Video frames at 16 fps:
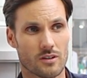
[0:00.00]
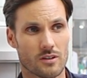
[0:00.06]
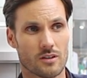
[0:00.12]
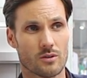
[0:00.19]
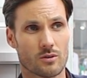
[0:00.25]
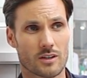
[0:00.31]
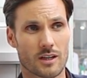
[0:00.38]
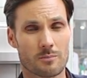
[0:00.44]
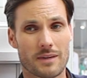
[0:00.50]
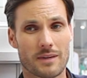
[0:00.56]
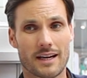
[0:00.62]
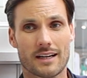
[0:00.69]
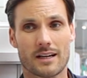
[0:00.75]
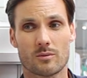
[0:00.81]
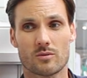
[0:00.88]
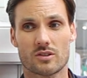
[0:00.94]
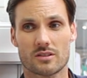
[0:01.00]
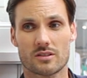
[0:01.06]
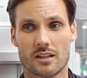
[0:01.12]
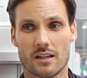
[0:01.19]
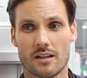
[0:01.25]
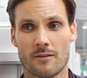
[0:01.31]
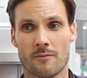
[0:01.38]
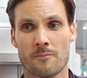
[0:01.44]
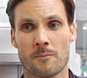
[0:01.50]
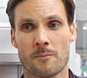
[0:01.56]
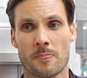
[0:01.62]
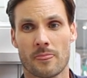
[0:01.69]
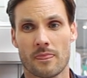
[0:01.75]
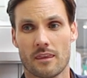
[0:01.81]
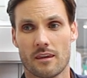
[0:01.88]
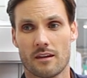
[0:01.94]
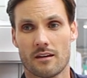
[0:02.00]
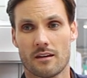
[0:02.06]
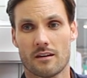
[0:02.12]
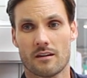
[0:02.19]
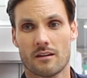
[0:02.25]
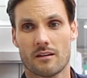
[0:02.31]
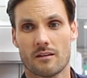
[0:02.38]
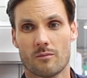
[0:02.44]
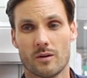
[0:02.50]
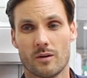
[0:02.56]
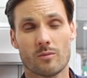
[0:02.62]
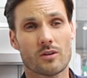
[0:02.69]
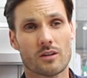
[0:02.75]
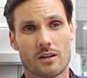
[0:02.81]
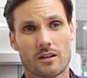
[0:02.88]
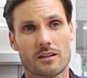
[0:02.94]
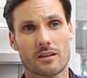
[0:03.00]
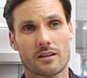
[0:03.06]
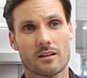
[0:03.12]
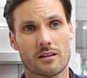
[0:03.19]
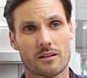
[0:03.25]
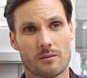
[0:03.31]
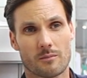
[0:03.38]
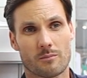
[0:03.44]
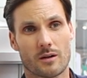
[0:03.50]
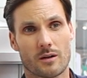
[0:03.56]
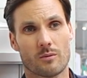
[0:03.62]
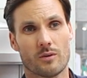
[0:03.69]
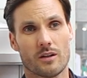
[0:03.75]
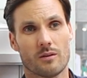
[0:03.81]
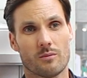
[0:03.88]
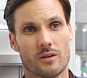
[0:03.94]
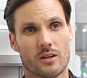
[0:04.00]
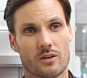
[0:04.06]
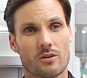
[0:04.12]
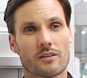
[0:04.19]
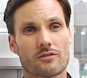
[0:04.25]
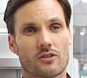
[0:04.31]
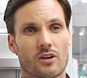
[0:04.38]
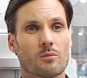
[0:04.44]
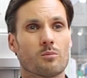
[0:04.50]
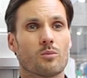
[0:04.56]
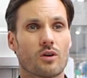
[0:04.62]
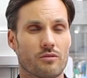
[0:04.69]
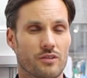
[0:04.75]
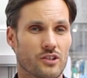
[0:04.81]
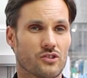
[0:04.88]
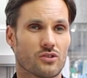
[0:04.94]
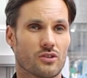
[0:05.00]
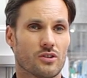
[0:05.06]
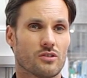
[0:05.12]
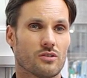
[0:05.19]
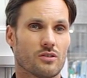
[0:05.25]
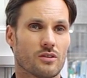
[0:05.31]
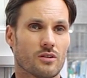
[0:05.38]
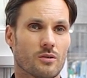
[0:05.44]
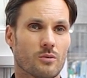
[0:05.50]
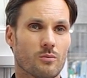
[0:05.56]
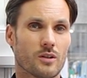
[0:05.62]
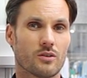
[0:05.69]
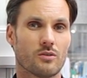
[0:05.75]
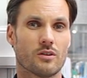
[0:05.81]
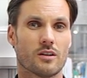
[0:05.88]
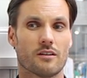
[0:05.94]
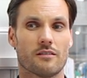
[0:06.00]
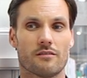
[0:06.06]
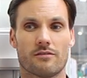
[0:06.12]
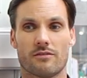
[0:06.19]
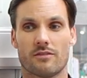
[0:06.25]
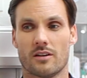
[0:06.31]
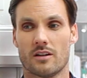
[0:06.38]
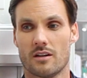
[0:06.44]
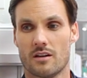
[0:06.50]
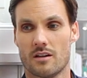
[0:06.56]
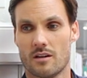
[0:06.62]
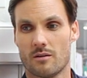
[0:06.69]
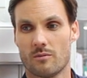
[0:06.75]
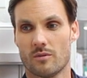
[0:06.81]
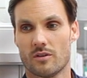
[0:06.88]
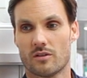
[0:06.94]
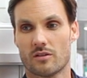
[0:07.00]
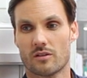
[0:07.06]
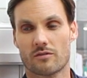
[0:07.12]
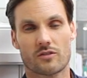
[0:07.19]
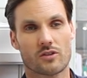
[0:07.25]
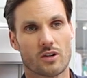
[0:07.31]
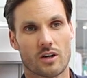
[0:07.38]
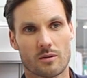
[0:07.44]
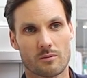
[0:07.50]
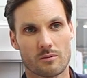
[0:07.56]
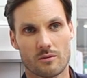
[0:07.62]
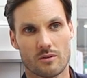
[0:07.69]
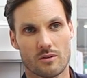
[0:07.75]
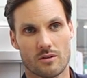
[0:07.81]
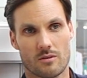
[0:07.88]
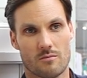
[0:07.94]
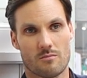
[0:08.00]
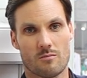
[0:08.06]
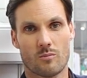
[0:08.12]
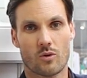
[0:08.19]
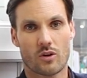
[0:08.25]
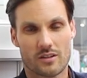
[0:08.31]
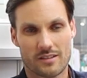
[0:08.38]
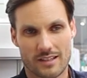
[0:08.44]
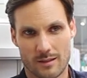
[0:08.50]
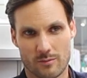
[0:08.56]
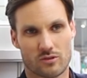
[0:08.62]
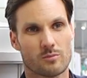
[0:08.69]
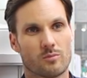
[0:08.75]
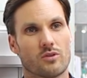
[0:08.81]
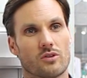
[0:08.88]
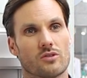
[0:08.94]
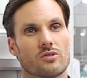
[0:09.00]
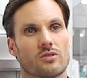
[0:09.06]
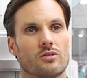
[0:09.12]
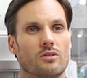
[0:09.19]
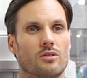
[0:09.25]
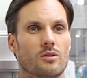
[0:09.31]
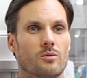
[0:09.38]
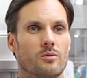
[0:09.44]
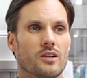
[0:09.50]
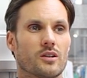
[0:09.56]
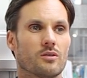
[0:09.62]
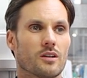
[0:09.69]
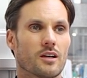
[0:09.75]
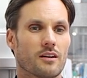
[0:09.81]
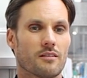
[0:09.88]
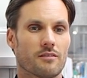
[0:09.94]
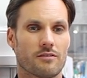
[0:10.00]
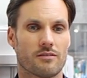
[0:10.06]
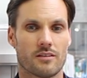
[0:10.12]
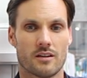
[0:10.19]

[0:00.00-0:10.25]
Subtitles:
looking back, I would say we were lucky, but we could have done more research. We could have gone more times to Portugal, or we could have